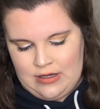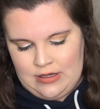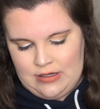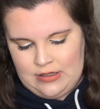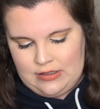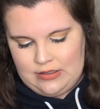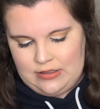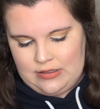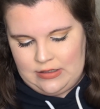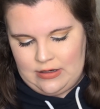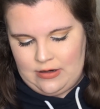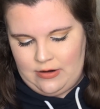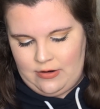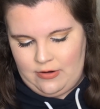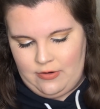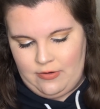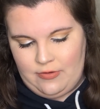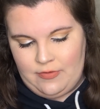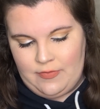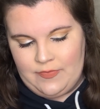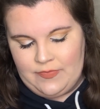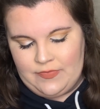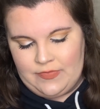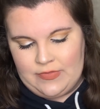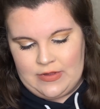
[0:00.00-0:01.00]

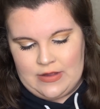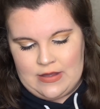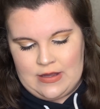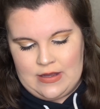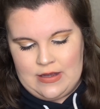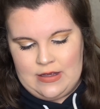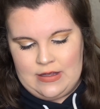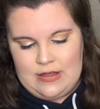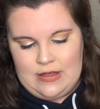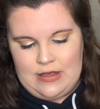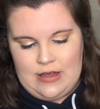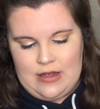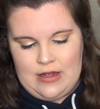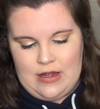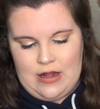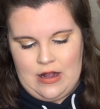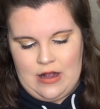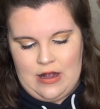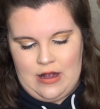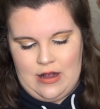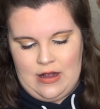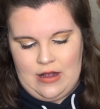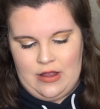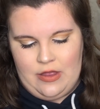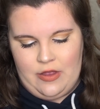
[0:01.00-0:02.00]
So
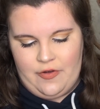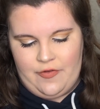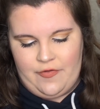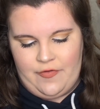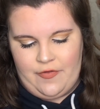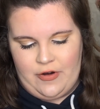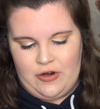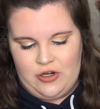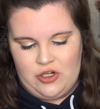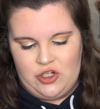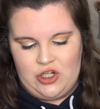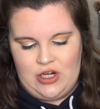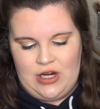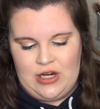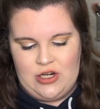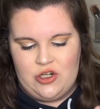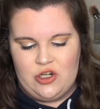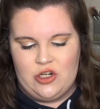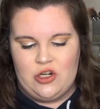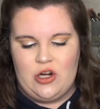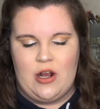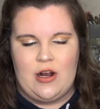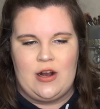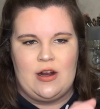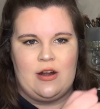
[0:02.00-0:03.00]
the first shade you're
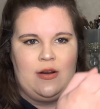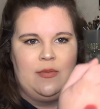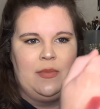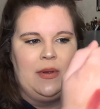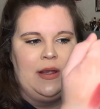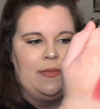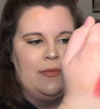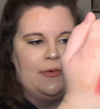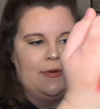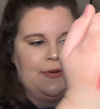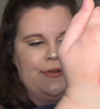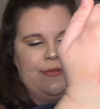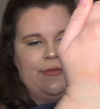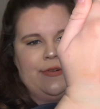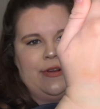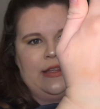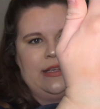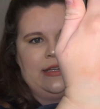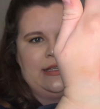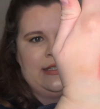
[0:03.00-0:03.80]
not going to be able to really